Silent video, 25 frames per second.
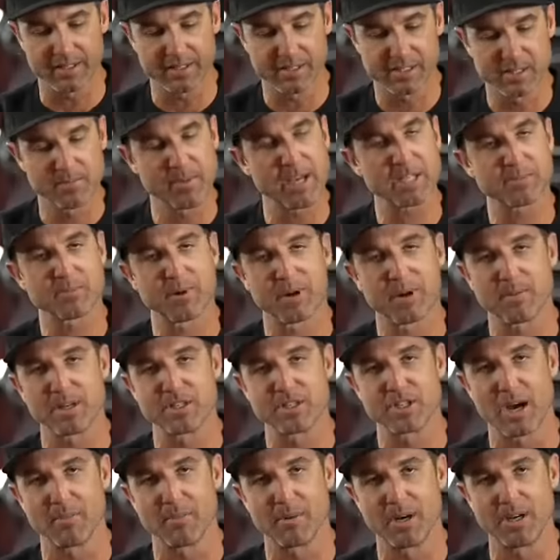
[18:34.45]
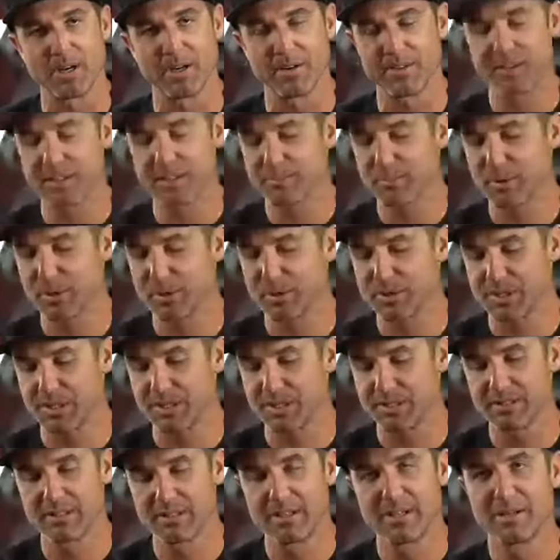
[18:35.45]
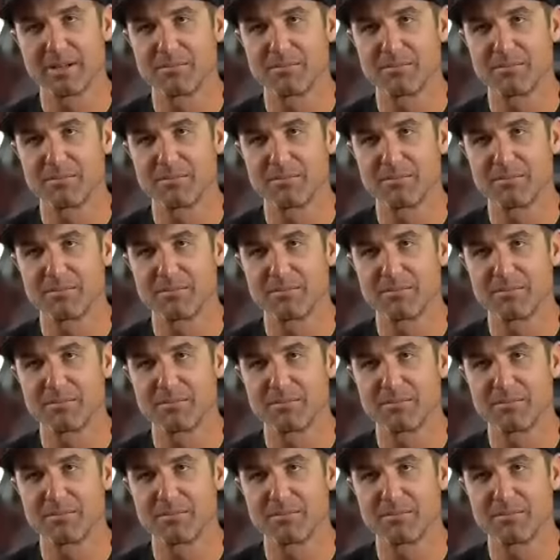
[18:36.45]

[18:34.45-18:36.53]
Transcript: This is the best part of my job right here. This person,